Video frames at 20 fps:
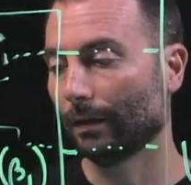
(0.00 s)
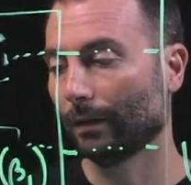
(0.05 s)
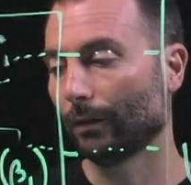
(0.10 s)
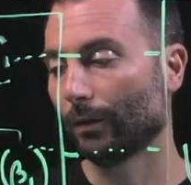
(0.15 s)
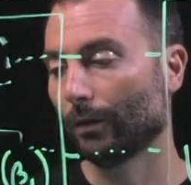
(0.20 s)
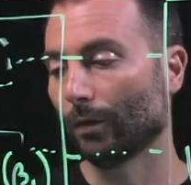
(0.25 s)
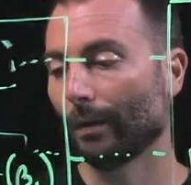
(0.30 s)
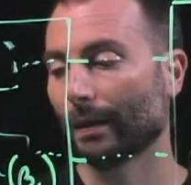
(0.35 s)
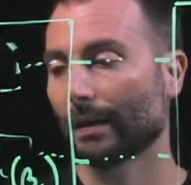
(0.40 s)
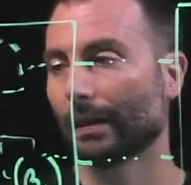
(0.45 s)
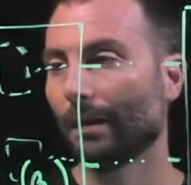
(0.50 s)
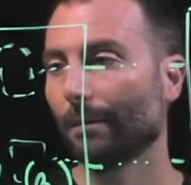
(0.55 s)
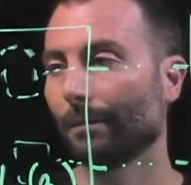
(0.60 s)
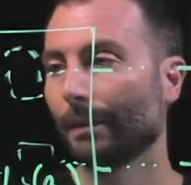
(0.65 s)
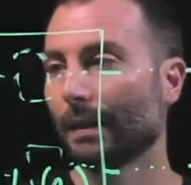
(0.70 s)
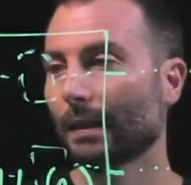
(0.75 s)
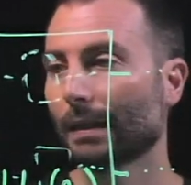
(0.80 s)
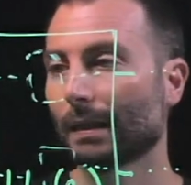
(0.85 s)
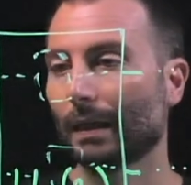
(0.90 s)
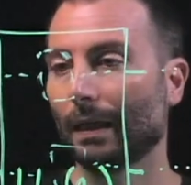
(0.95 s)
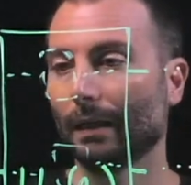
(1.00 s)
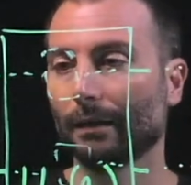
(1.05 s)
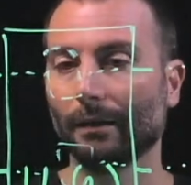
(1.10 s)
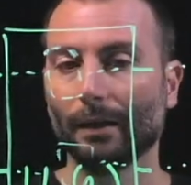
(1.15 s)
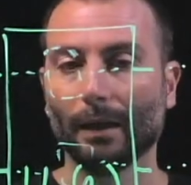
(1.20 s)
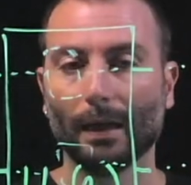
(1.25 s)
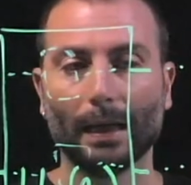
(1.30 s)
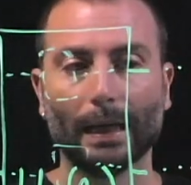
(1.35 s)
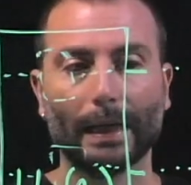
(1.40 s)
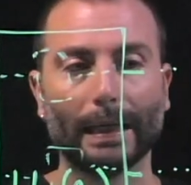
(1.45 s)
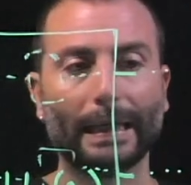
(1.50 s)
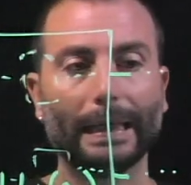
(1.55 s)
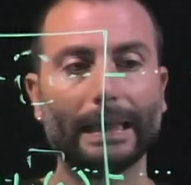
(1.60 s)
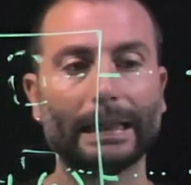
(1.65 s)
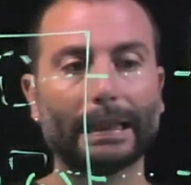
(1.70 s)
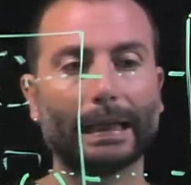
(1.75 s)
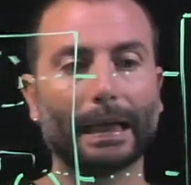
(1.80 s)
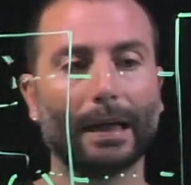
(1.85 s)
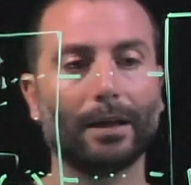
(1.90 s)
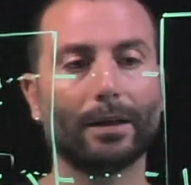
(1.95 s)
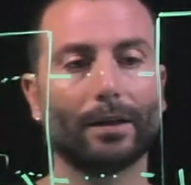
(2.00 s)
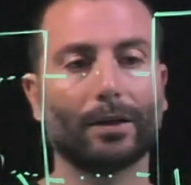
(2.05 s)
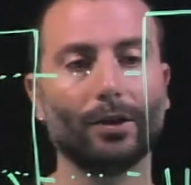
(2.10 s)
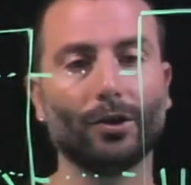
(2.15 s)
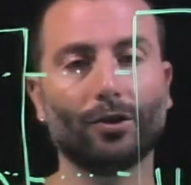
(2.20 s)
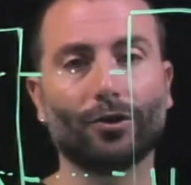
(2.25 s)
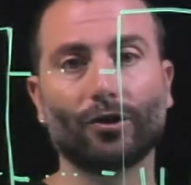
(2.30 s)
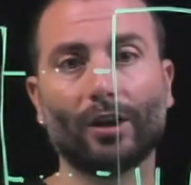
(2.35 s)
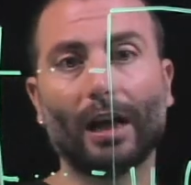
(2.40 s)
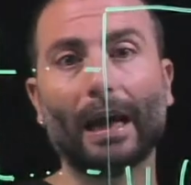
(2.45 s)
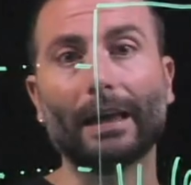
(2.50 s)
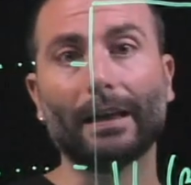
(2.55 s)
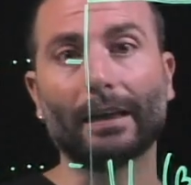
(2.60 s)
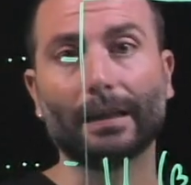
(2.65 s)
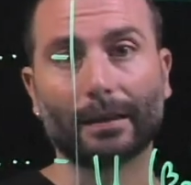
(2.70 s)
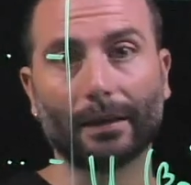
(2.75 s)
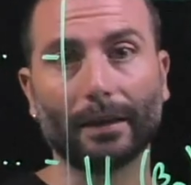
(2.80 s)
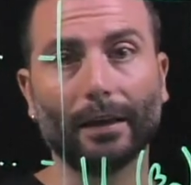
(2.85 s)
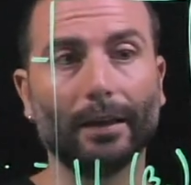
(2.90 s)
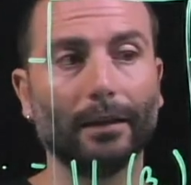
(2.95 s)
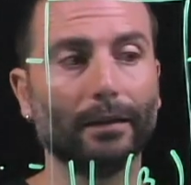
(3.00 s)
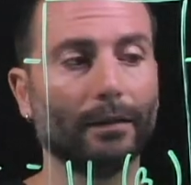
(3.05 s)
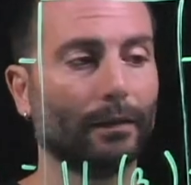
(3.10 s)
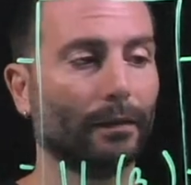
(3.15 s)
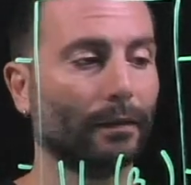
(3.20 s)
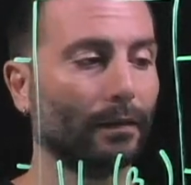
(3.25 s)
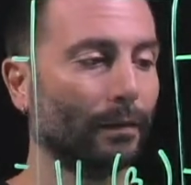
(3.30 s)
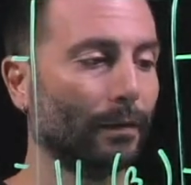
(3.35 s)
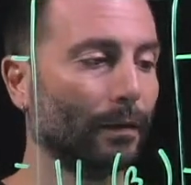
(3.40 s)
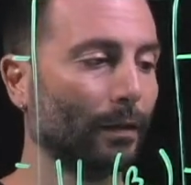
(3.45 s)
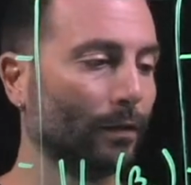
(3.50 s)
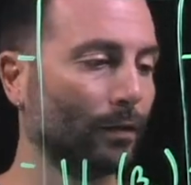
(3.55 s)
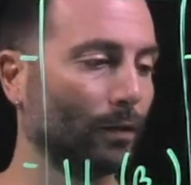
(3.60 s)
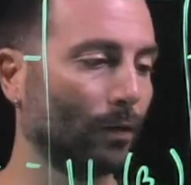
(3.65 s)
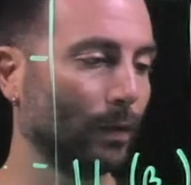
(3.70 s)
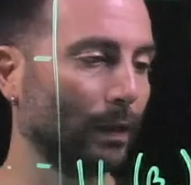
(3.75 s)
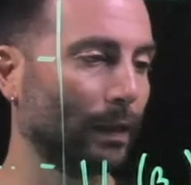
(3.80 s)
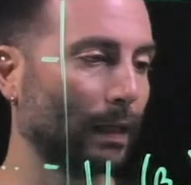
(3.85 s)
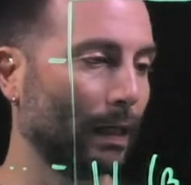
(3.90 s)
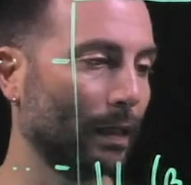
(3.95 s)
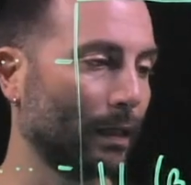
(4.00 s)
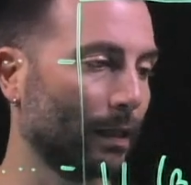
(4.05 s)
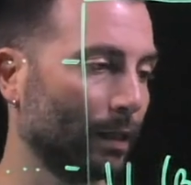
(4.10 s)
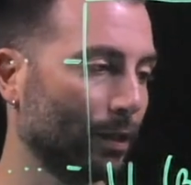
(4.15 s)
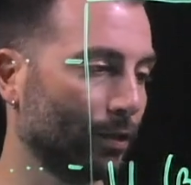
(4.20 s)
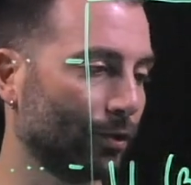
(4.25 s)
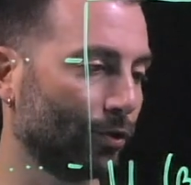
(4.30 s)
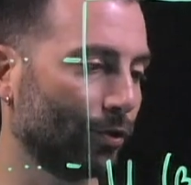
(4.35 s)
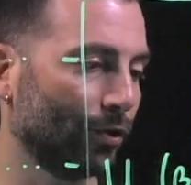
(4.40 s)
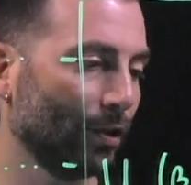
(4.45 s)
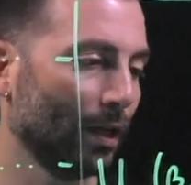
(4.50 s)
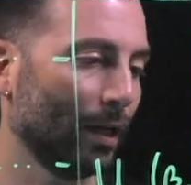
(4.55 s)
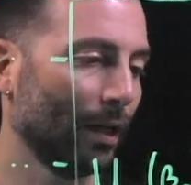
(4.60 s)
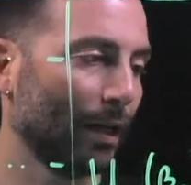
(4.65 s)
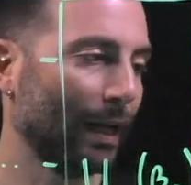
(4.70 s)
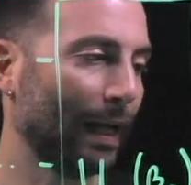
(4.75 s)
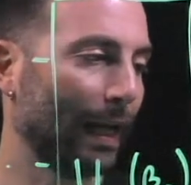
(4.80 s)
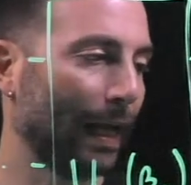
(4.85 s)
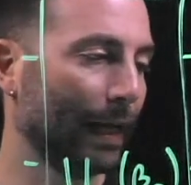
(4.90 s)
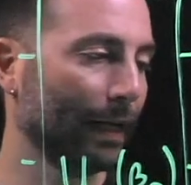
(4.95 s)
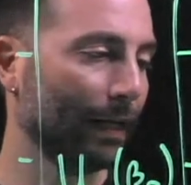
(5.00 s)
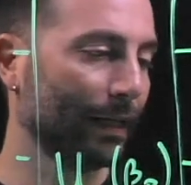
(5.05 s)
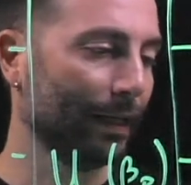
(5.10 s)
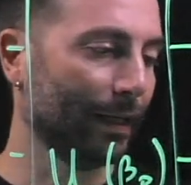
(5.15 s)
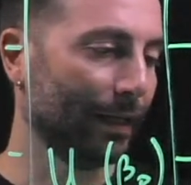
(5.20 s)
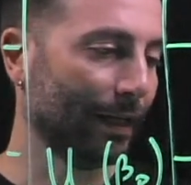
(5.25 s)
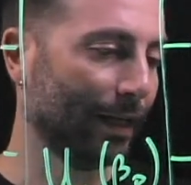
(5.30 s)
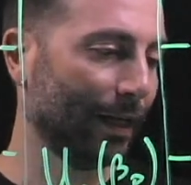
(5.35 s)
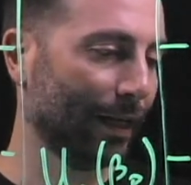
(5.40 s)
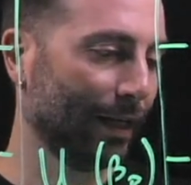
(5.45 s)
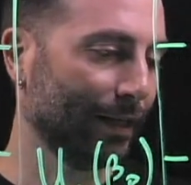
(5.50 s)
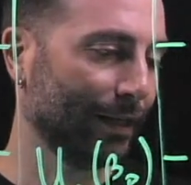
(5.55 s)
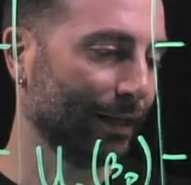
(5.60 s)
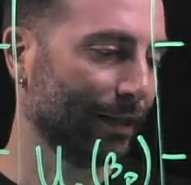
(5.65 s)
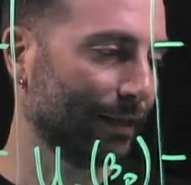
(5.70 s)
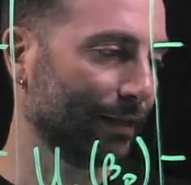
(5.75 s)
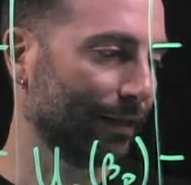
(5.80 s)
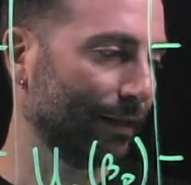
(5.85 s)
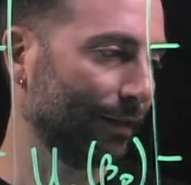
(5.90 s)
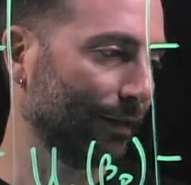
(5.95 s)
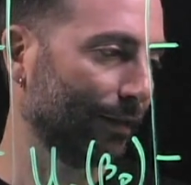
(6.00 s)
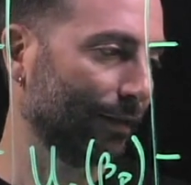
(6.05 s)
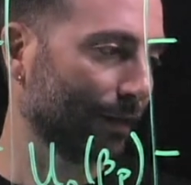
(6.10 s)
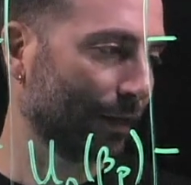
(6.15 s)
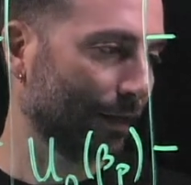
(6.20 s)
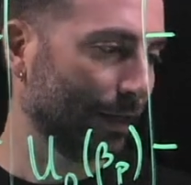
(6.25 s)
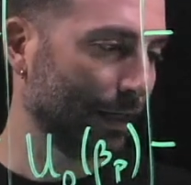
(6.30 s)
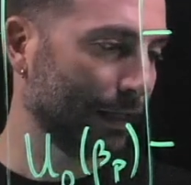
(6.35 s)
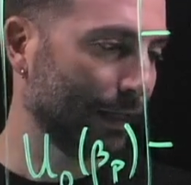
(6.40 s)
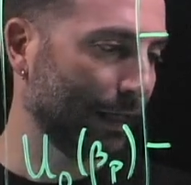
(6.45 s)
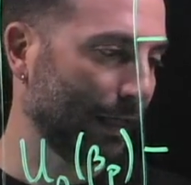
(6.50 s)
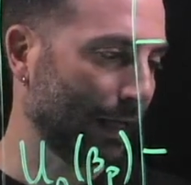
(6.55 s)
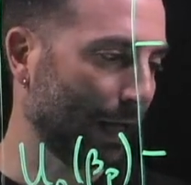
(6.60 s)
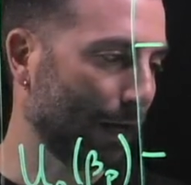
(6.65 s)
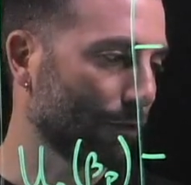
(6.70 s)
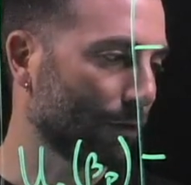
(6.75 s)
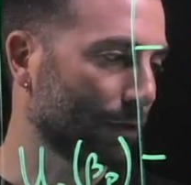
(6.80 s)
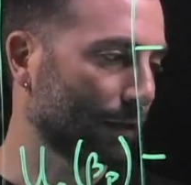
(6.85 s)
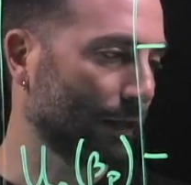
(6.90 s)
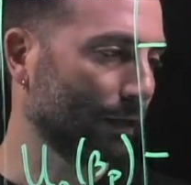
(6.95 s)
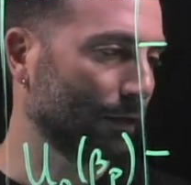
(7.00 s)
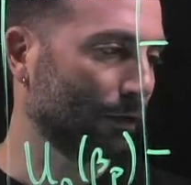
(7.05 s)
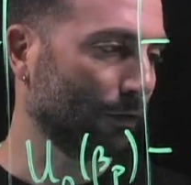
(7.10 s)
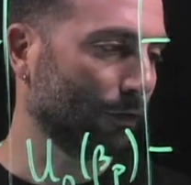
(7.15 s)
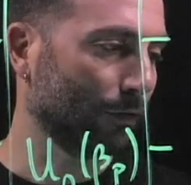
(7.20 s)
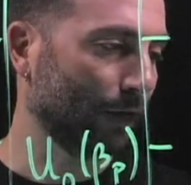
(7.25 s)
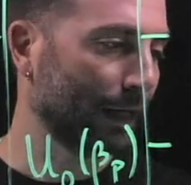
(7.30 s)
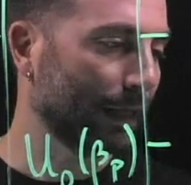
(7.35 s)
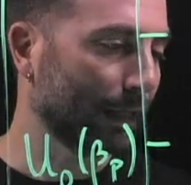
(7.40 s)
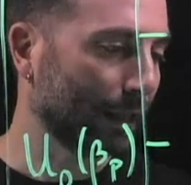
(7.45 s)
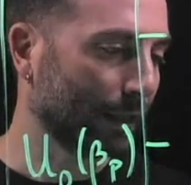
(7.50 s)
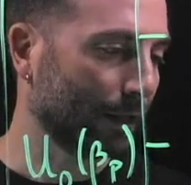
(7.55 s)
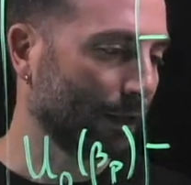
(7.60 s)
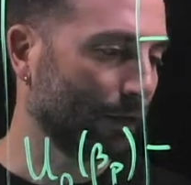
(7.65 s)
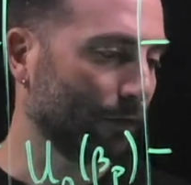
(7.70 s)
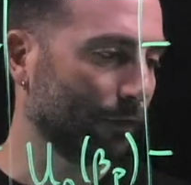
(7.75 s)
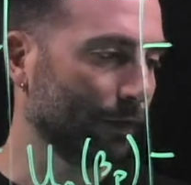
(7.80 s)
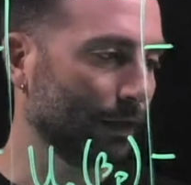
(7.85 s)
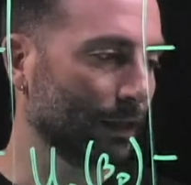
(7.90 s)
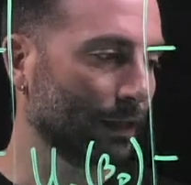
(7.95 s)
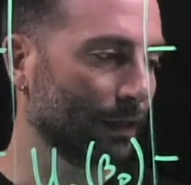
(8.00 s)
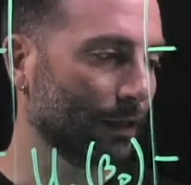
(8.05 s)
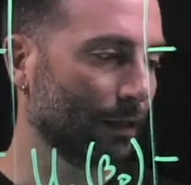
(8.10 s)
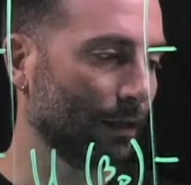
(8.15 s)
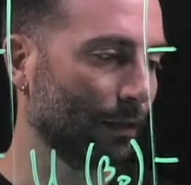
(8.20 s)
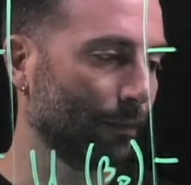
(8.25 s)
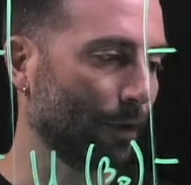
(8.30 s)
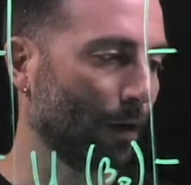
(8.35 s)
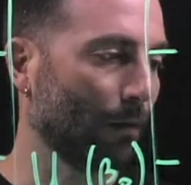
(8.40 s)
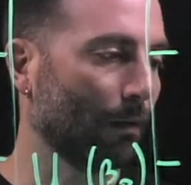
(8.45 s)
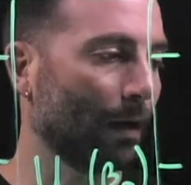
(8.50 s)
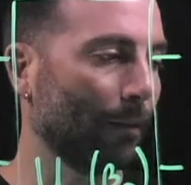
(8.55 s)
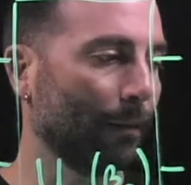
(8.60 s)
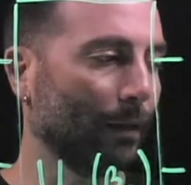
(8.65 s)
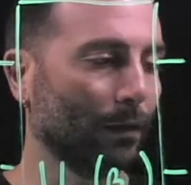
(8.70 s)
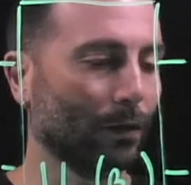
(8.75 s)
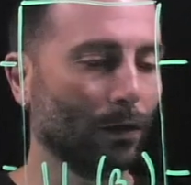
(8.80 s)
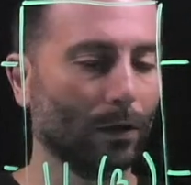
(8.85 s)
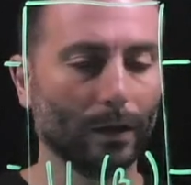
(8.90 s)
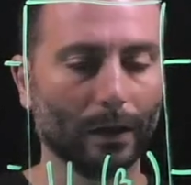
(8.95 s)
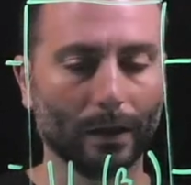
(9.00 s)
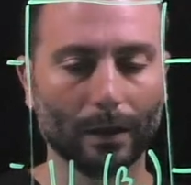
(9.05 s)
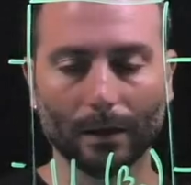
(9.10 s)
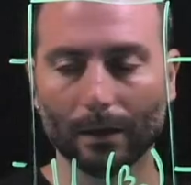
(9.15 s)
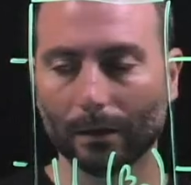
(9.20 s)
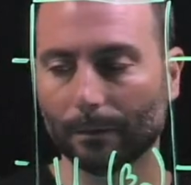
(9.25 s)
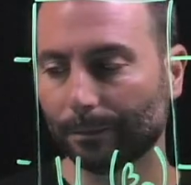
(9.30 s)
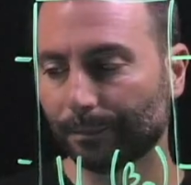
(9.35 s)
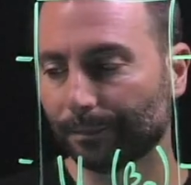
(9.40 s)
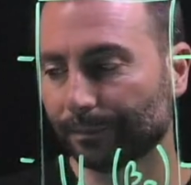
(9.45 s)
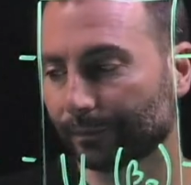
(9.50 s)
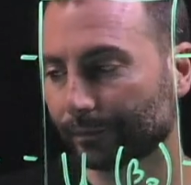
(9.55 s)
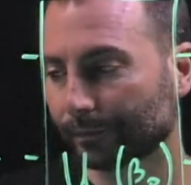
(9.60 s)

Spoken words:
universal means that it can reach any state. So it can reach any ground state of any of these apparent Hamiltonians.